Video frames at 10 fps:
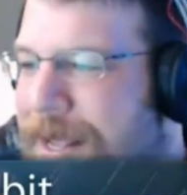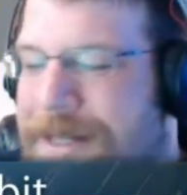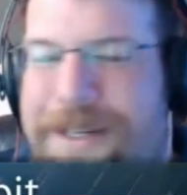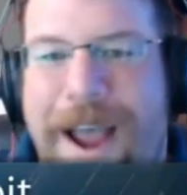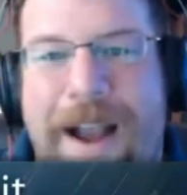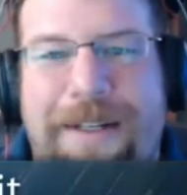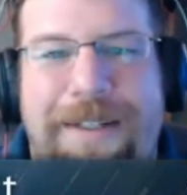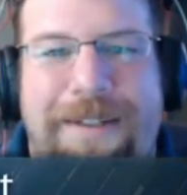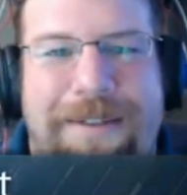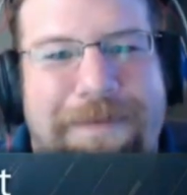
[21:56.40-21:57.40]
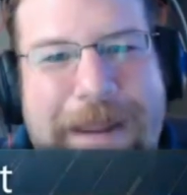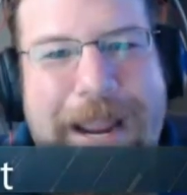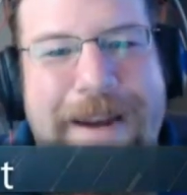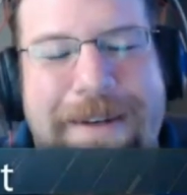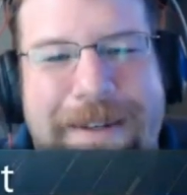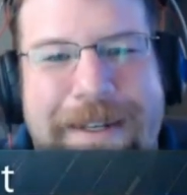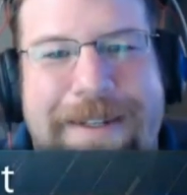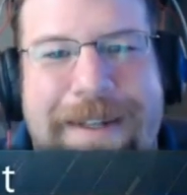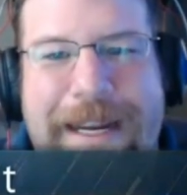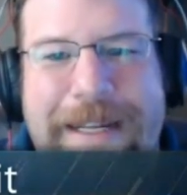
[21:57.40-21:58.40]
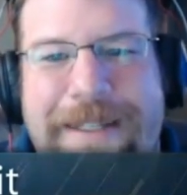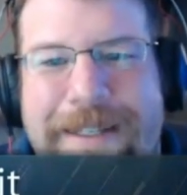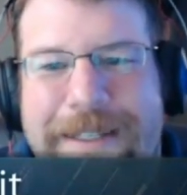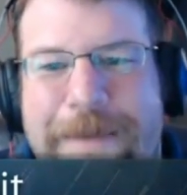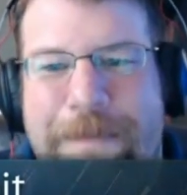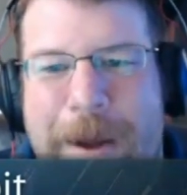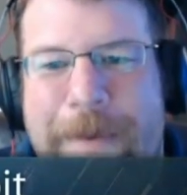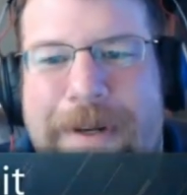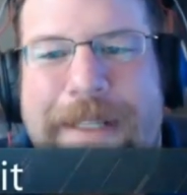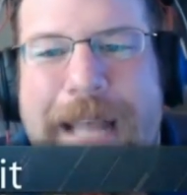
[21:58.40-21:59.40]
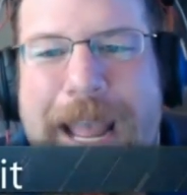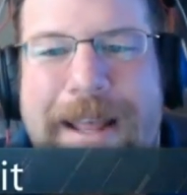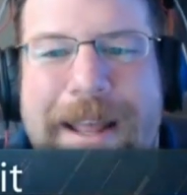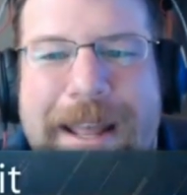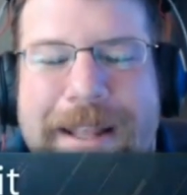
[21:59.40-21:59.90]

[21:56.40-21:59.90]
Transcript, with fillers: it sucks, man. Like, it's, it's a bummer that